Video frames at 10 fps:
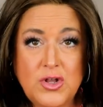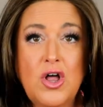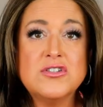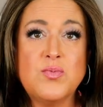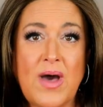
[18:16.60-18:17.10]

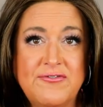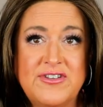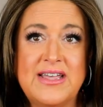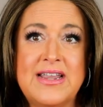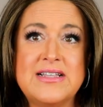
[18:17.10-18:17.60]
clothes
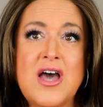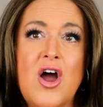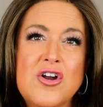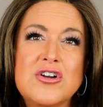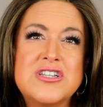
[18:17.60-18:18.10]
wefted, it's
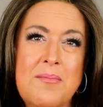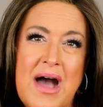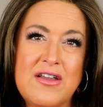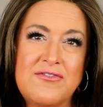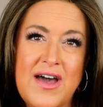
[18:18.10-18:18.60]
harder to
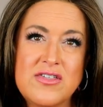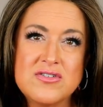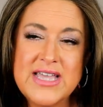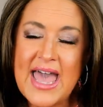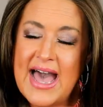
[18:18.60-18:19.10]
modify
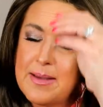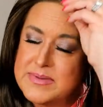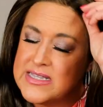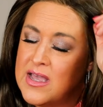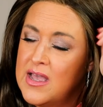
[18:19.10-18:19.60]
those
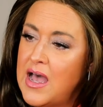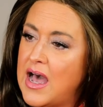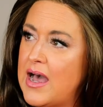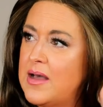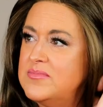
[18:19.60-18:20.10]
caps.
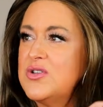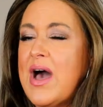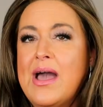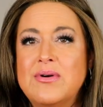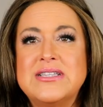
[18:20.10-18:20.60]
Um,
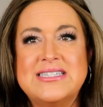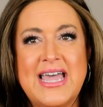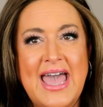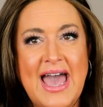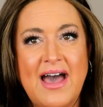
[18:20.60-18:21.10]
so I would
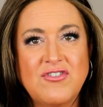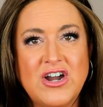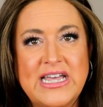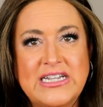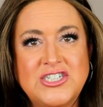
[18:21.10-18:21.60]
say
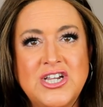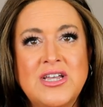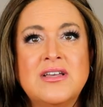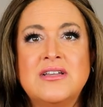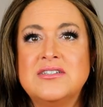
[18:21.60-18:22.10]

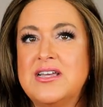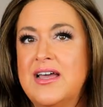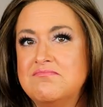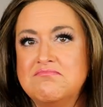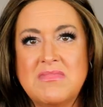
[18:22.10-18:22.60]
average
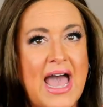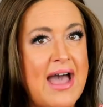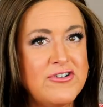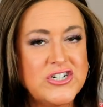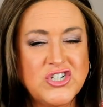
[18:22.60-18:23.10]
to
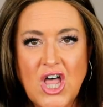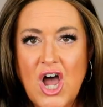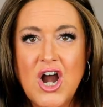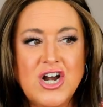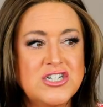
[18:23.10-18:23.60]
average,
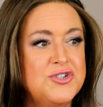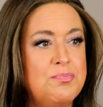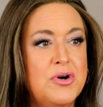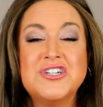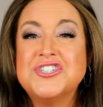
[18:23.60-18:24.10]

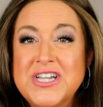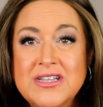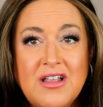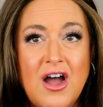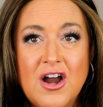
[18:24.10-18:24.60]
large,
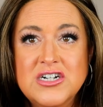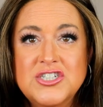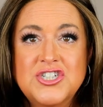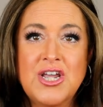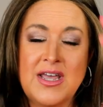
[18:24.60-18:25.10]
pushing
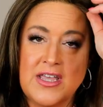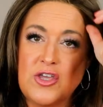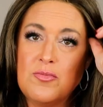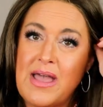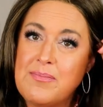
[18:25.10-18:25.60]
large,
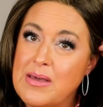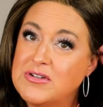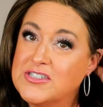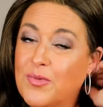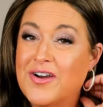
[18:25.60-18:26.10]
you might be
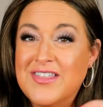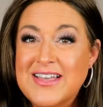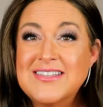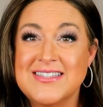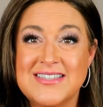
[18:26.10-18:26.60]
able to wear
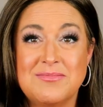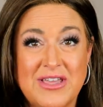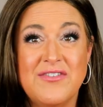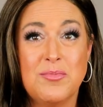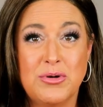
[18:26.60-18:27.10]
this
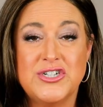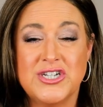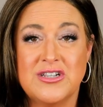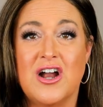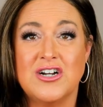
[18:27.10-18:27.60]
even
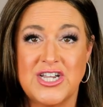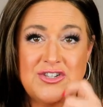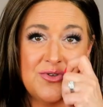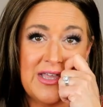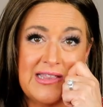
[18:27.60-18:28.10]
pushing large,
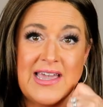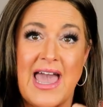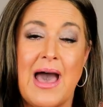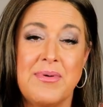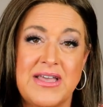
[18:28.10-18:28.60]
I do think the
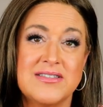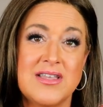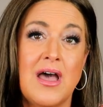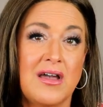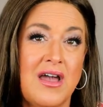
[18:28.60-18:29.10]
cap
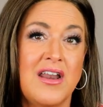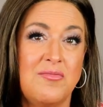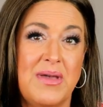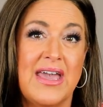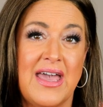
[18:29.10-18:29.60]
is
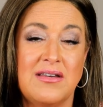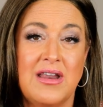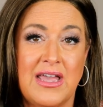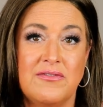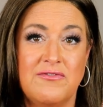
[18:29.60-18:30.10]
kind of big
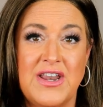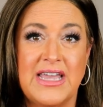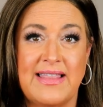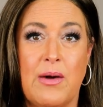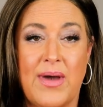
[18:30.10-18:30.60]
and, and
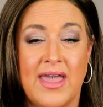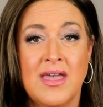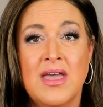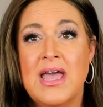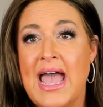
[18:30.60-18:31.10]
fitting that
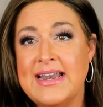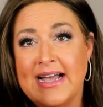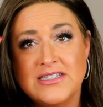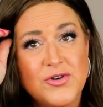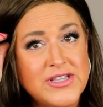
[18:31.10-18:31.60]
way. And
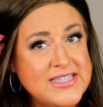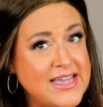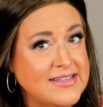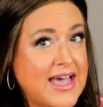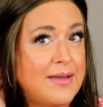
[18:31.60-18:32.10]
as you can
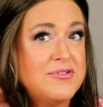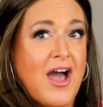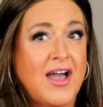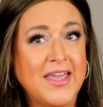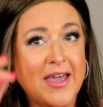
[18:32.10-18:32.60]
see, as I'm
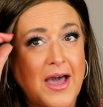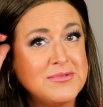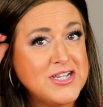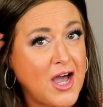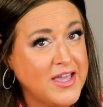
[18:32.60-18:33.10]
talking,
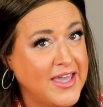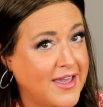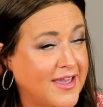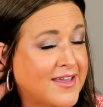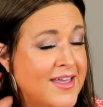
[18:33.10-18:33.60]
I'm
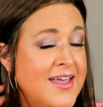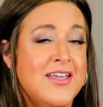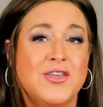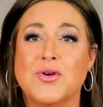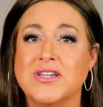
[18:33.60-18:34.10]
tucking.
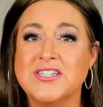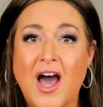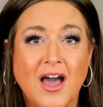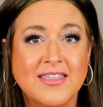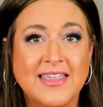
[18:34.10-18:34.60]
You can
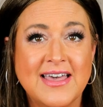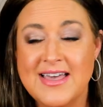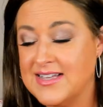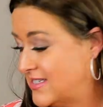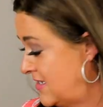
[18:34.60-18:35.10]
tuck
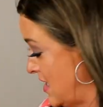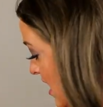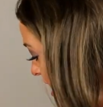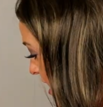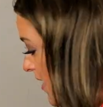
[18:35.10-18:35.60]
this.
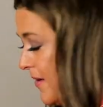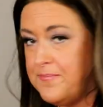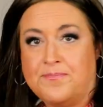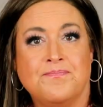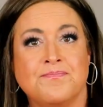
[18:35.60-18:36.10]

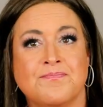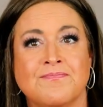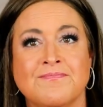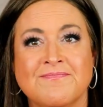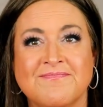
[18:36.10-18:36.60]
Um,
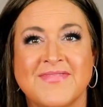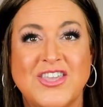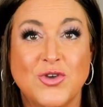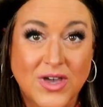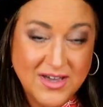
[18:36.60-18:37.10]

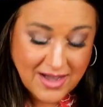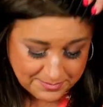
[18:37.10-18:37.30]
you can